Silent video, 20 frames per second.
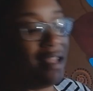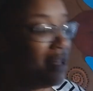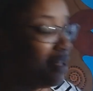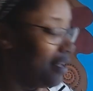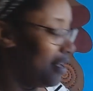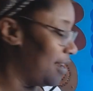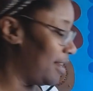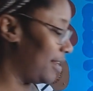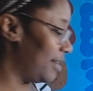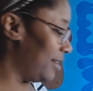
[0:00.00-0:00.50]

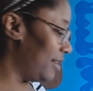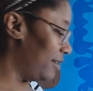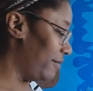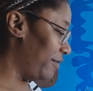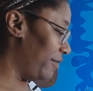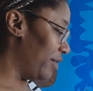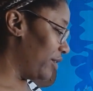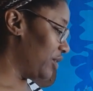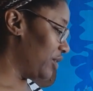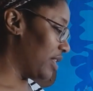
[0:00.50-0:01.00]
and I need to
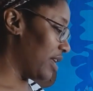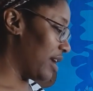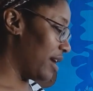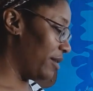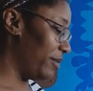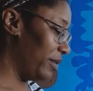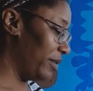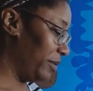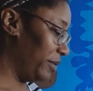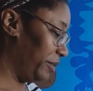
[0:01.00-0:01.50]
finish that
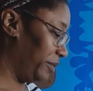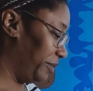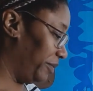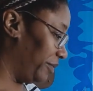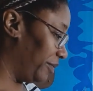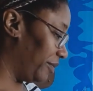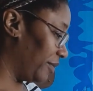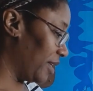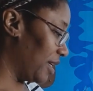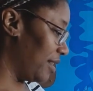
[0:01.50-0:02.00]
one.
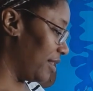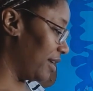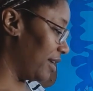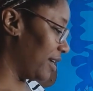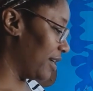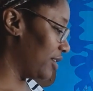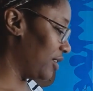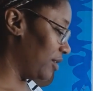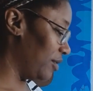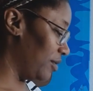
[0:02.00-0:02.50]
I think I
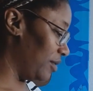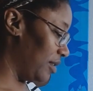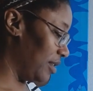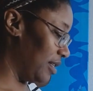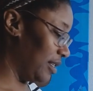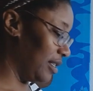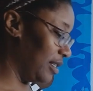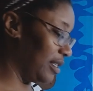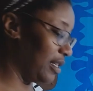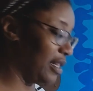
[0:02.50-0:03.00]
showed.
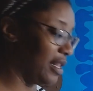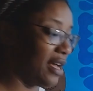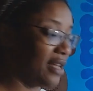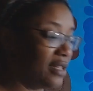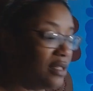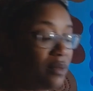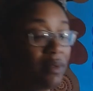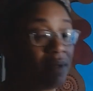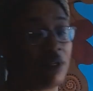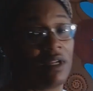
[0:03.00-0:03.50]
This is the
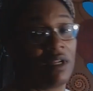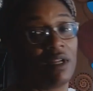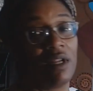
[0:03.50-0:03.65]
last one.